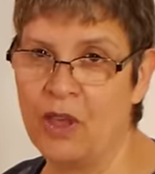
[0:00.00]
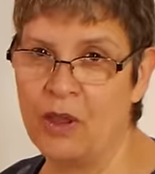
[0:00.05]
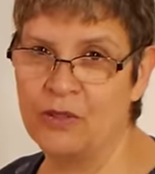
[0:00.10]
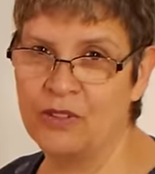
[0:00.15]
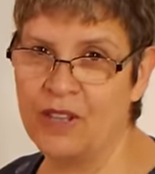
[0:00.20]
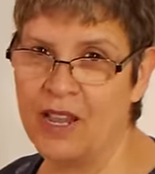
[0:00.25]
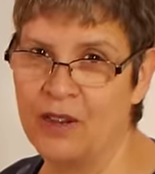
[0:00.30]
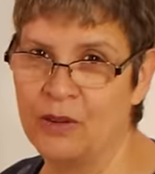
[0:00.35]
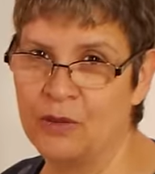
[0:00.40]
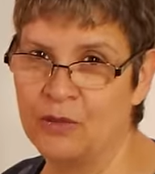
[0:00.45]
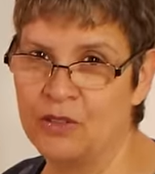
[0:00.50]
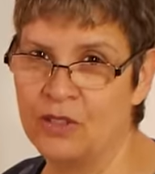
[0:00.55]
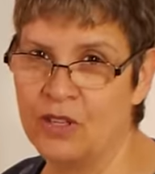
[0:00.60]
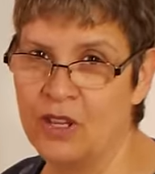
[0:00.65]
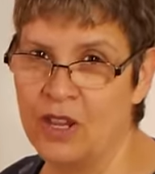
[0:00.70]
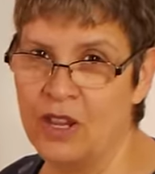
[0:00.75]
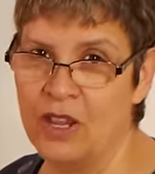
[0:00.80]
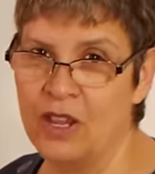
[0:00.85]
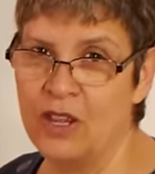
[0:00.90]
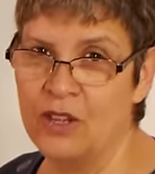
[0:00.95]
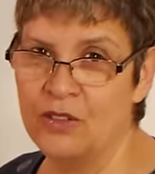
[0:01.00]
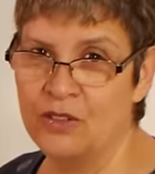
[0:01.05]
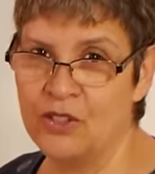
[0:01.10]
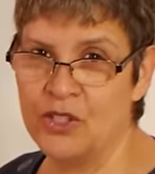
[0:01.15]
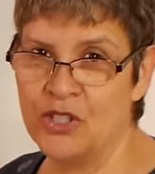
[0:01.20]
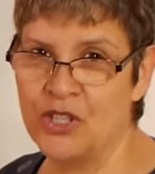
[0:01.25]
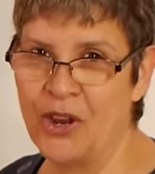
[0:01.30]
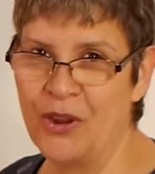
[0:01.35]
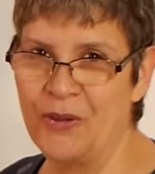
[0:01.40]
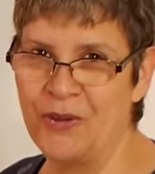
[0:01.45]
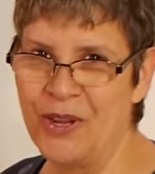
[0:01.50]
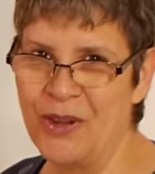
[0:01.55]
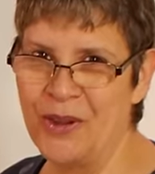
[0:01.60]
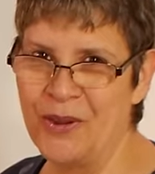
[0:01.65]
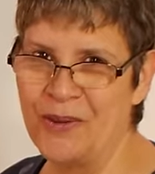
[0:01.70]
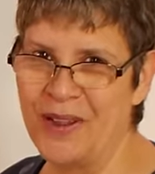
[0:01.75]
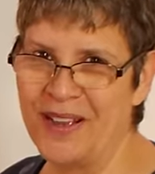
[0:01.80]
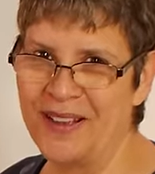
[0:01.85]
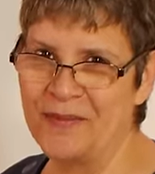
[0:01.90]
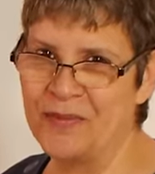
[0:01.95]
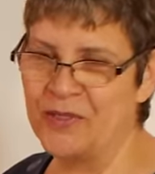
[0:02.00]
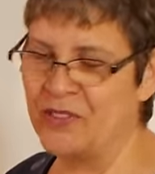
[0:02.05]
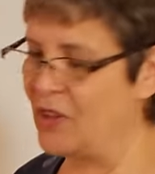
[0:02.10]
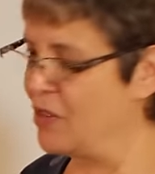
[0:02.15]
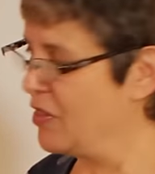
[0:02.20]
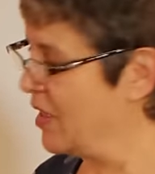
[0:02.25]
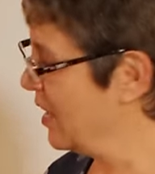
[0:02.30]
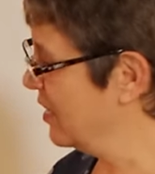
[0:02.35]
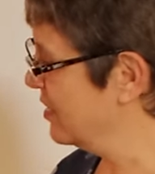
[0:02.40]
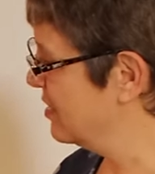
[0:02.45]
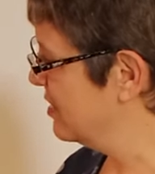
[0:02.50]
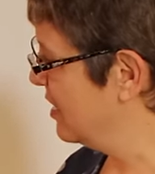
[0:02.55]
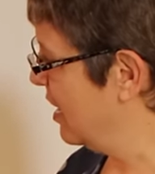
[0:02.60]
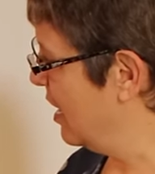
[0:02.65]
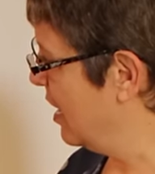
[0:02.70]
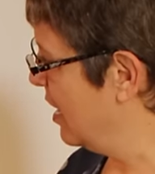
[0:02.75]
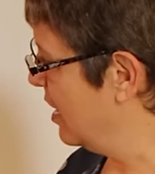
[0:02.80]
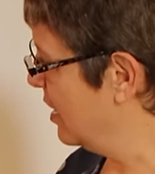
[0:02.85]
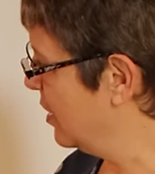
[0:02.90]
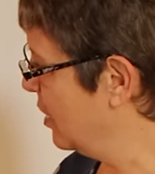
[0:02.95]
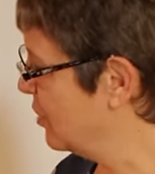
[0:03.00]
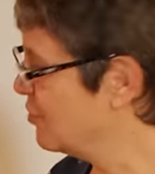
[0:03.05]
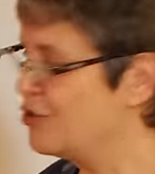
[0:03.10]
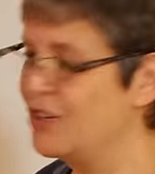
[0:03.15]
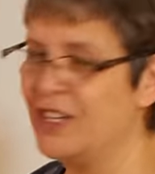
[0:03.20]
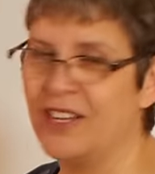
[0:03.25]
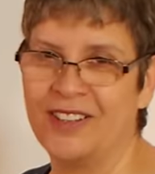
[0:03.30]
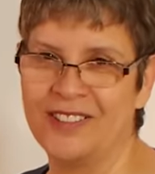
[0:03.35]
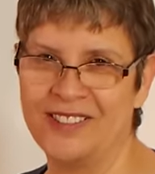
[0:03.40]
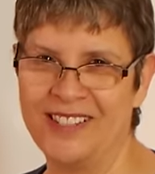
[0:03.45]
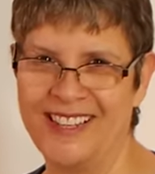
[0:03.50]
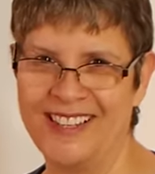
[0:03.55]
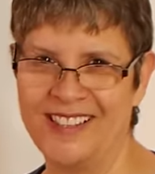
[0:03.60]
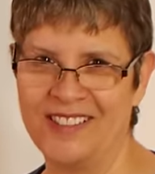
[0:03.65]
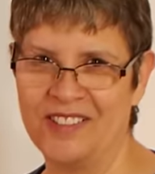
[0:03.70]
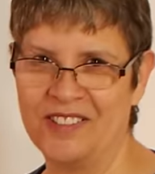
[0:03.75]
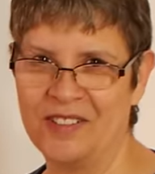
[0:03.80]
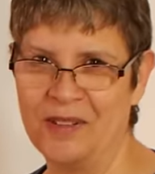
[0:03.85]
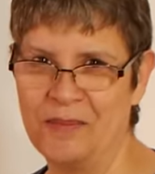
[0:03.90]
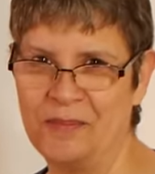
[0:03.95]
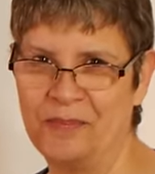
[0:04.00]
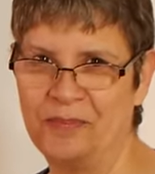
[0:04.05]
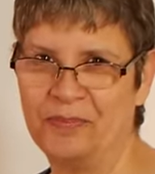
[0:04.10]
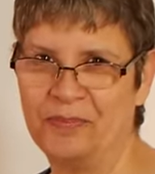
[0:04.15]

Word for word: those out to show you. So that's uh, country cuttings.